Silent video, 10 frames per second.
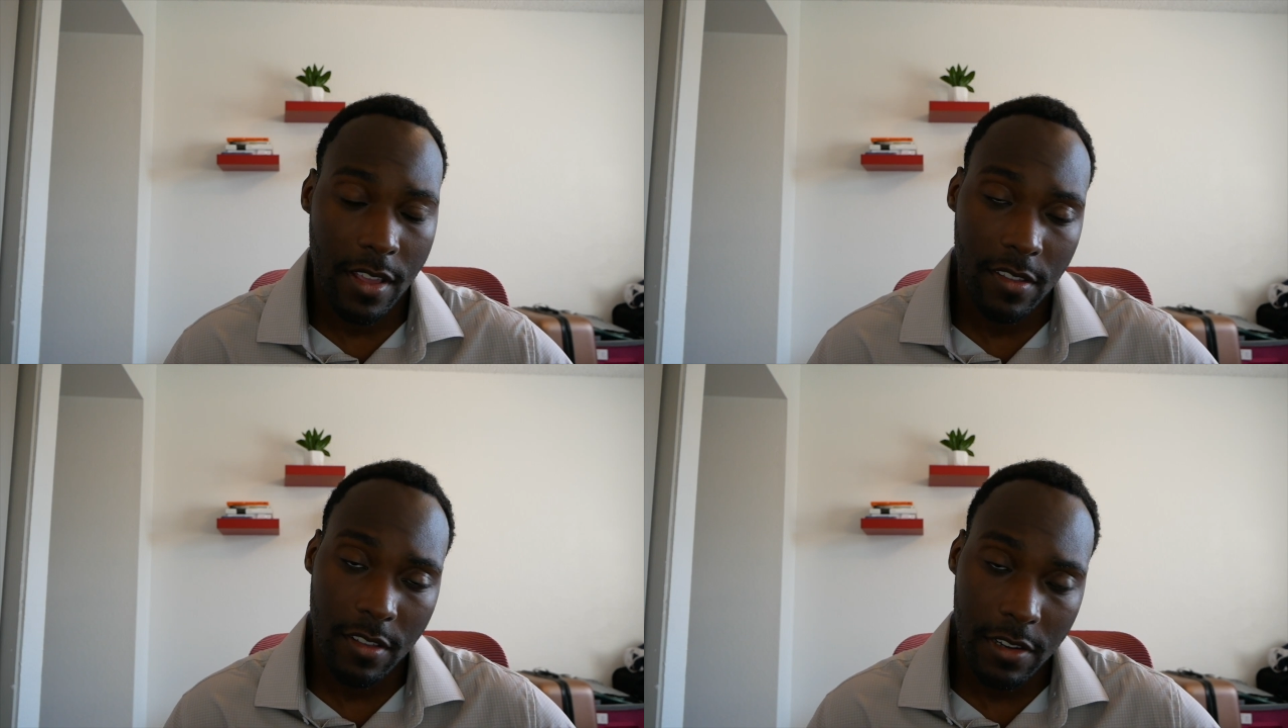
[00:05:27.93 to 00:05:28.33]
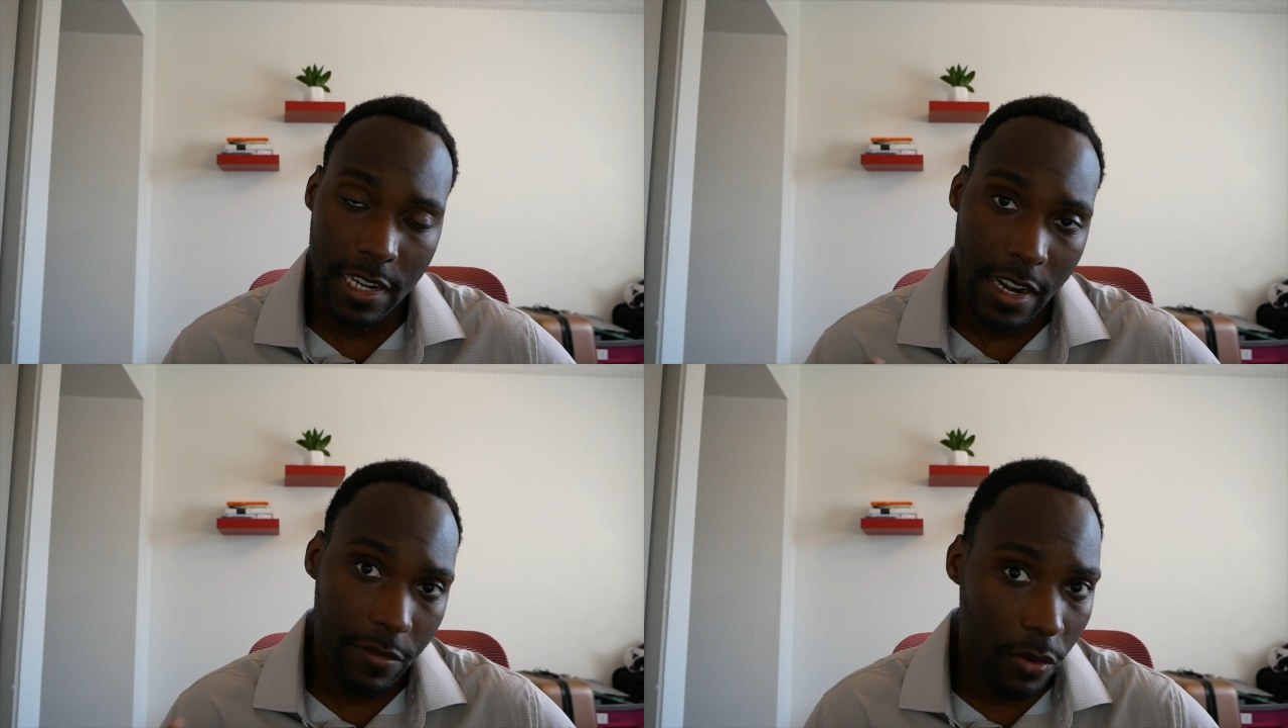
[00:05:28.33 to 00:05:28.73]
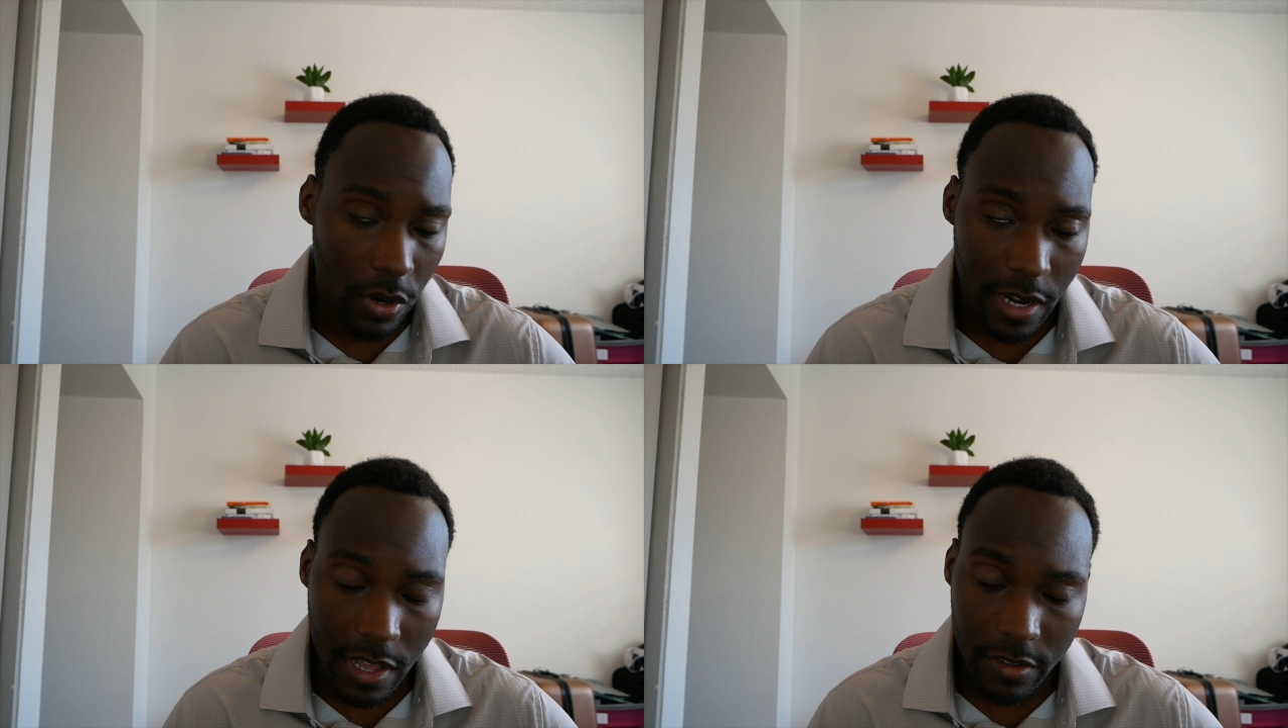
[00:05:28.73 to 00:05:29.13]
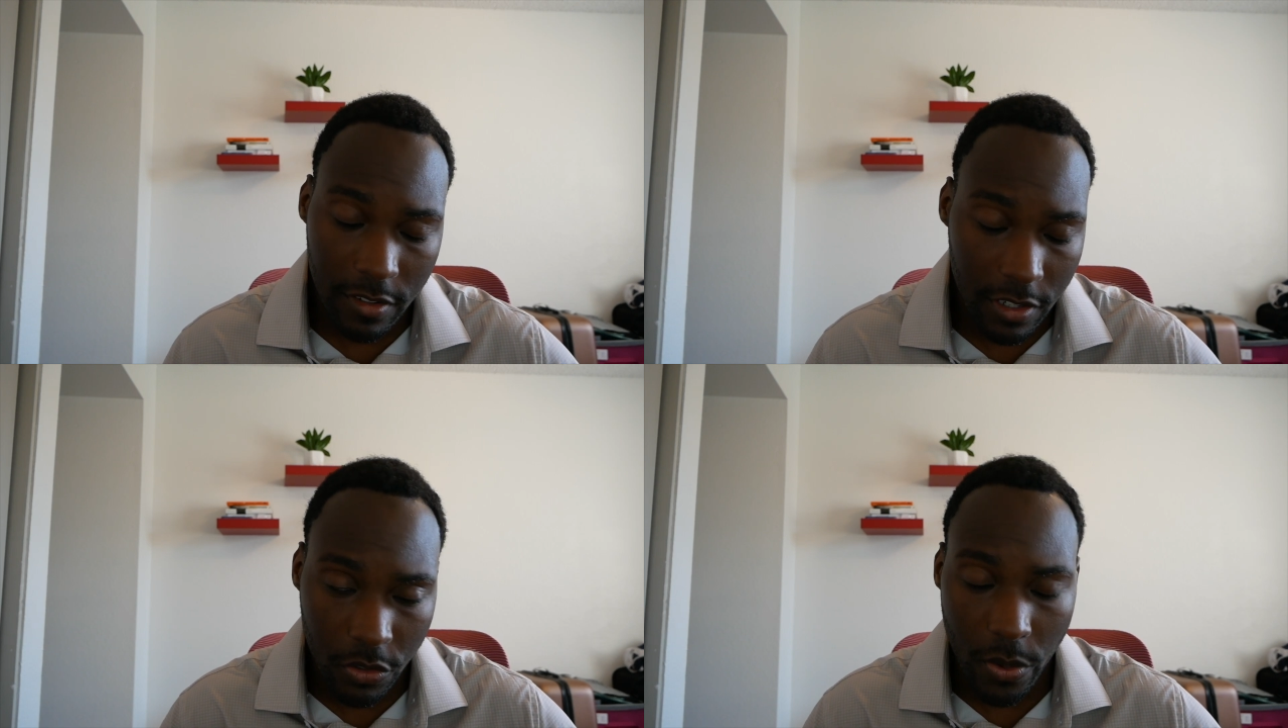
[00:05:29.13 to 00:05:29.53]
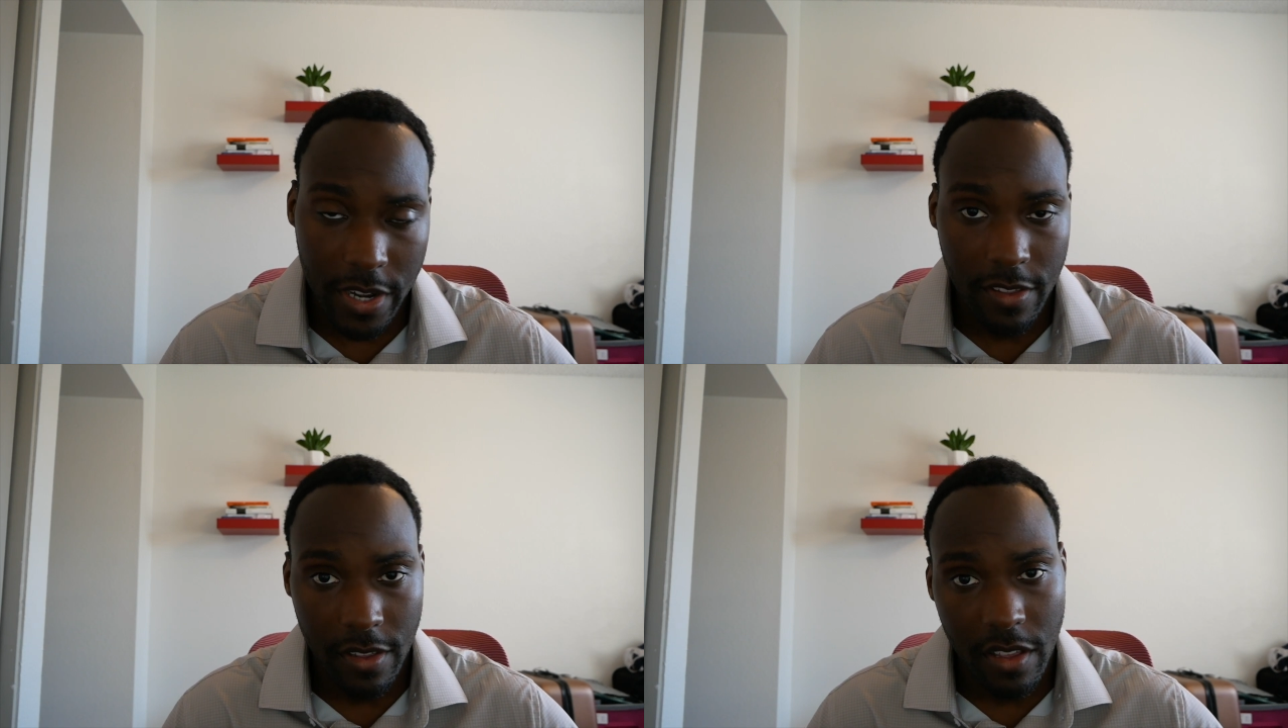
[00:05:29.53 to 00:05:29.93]
They started at
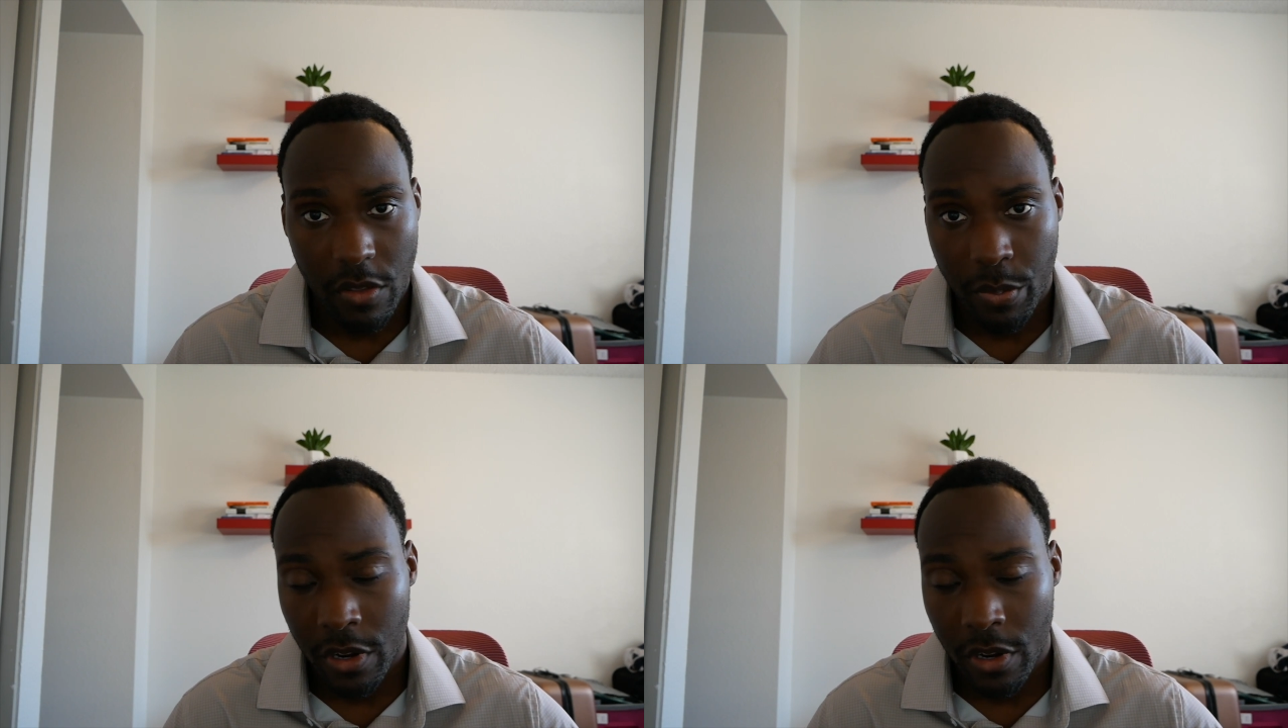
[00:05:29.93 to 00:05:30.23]
$4.20